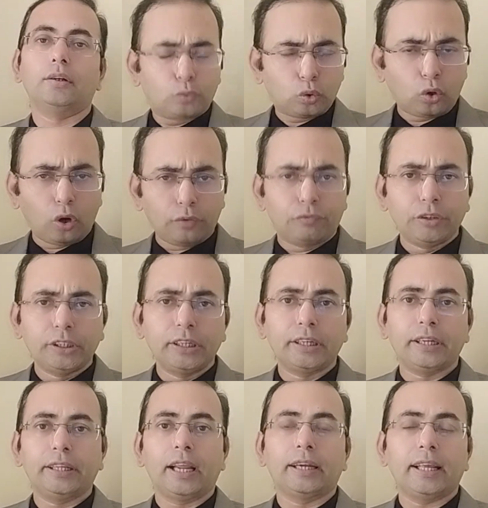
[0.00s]

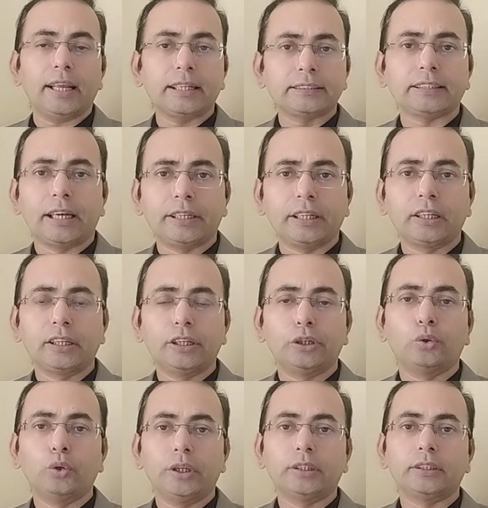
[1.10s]
Confidently and excitingly
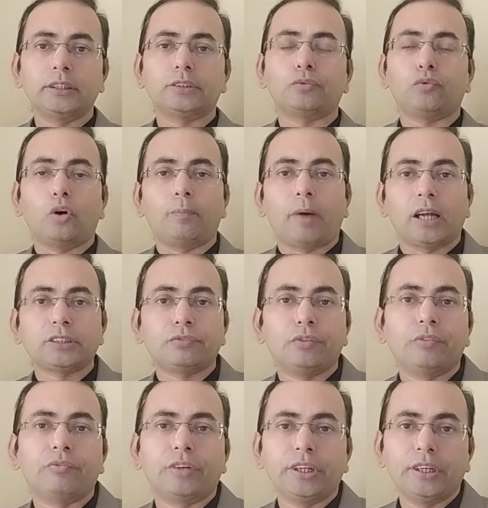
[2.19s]
doing this for past
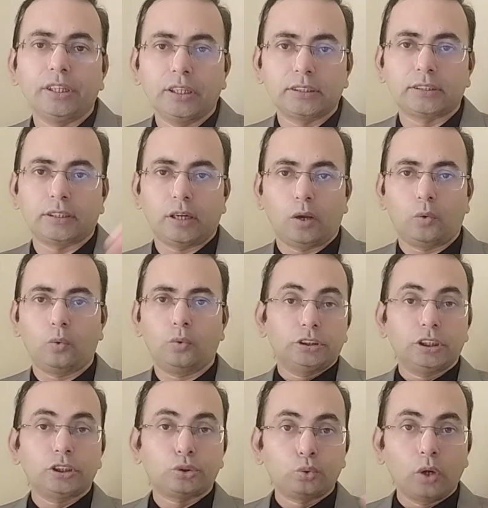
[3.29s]
15 years now.
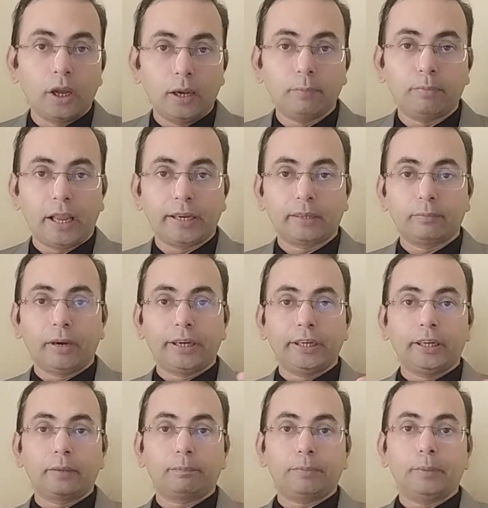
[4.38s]
Just to help
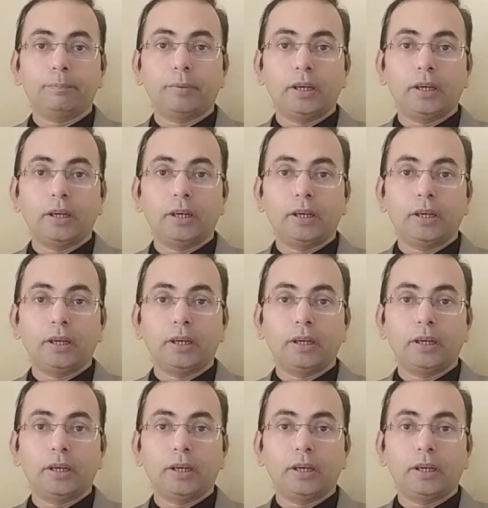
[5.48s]
like-minded people